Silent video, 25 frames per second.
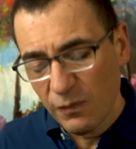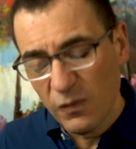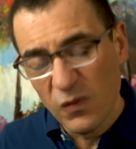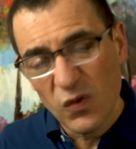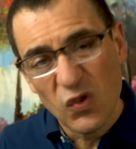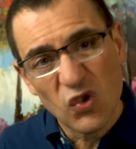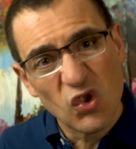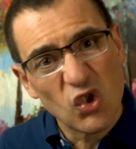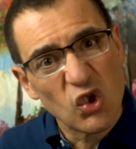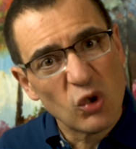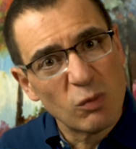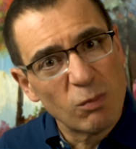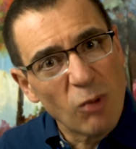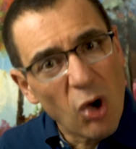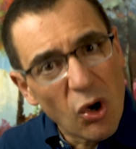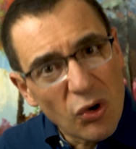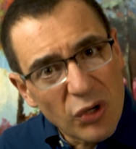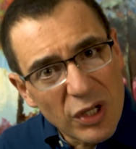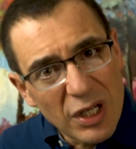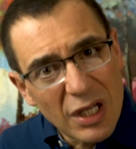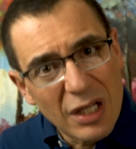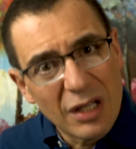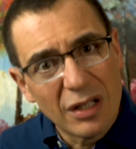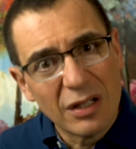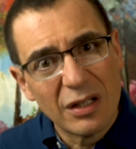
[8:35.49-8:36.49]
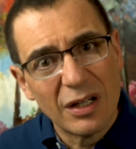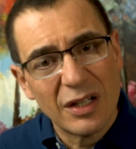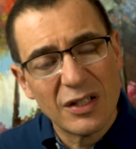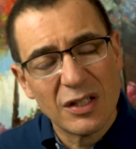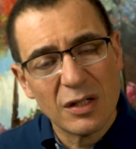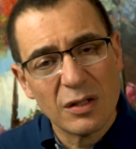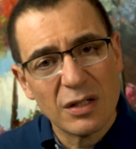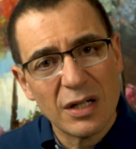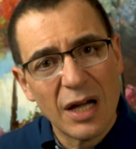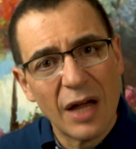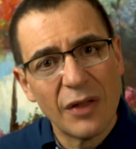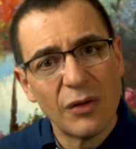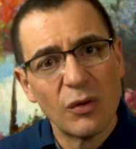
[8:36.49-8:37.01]
Smoking is
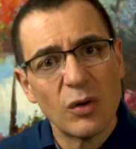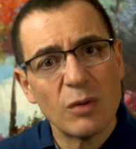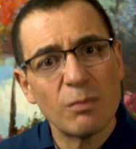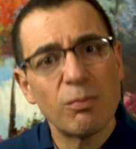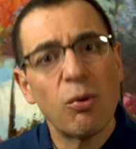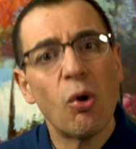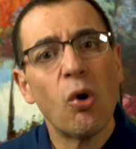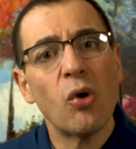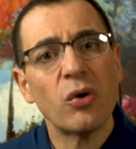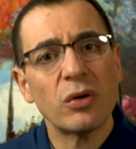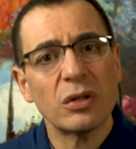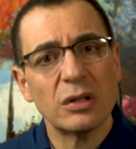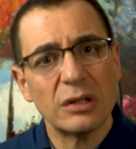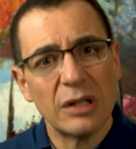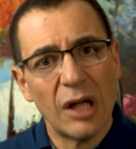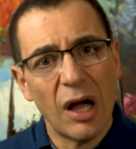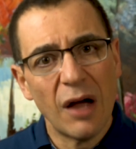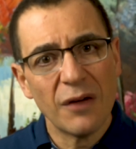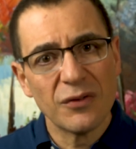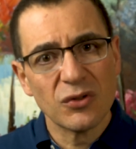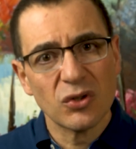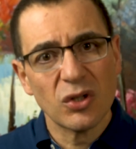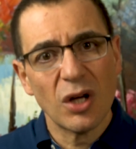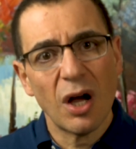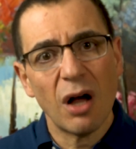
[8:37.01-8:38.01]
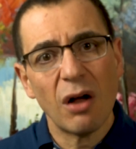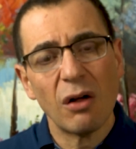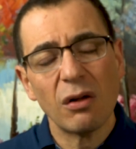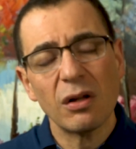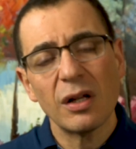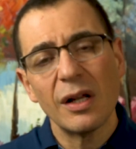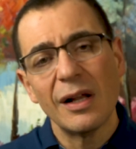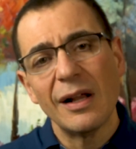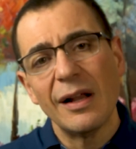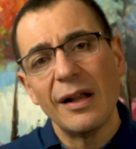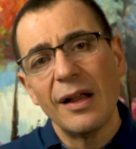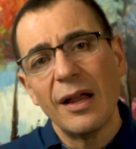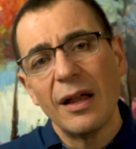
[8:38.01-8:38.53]
another important lifestyle
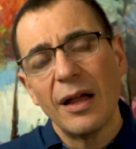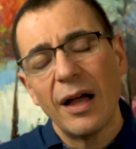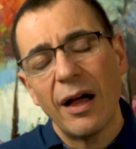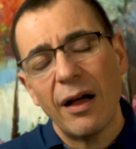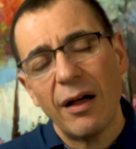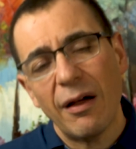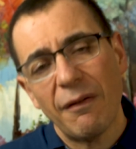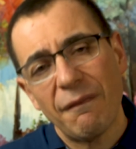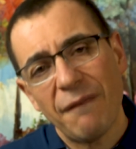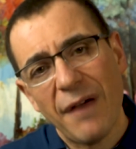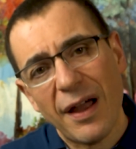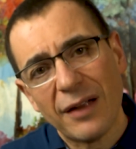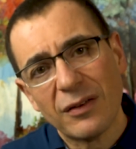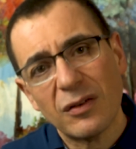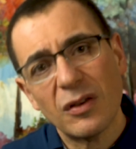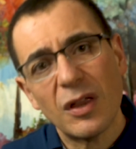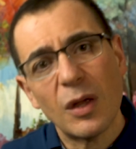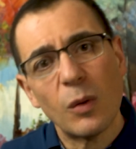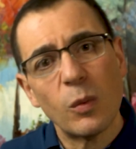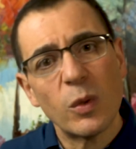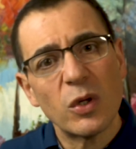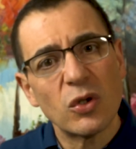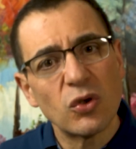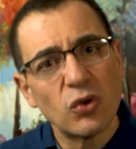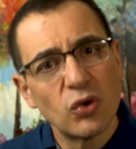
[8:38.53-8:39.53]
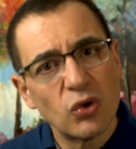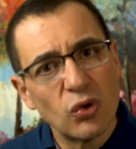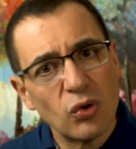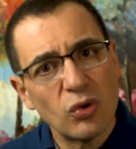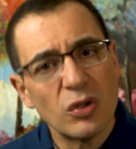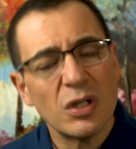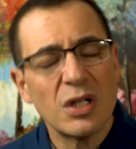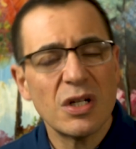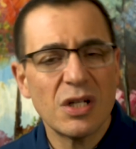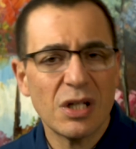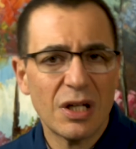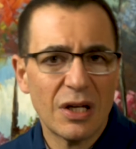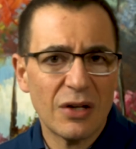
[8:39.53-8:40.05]
factor that we do
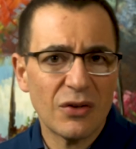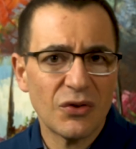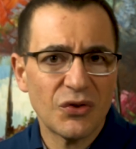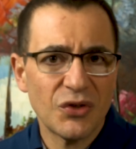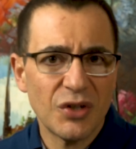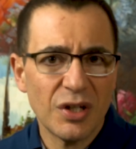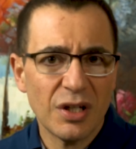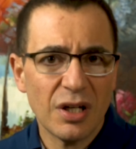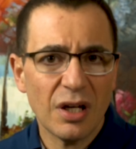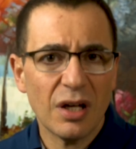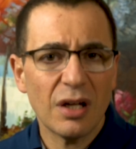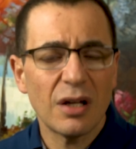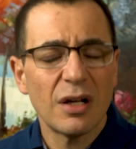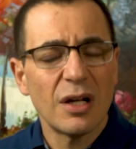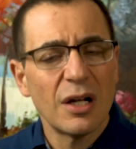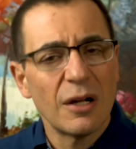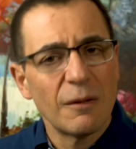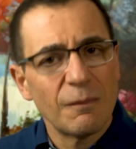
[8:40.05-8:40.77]
need to consider.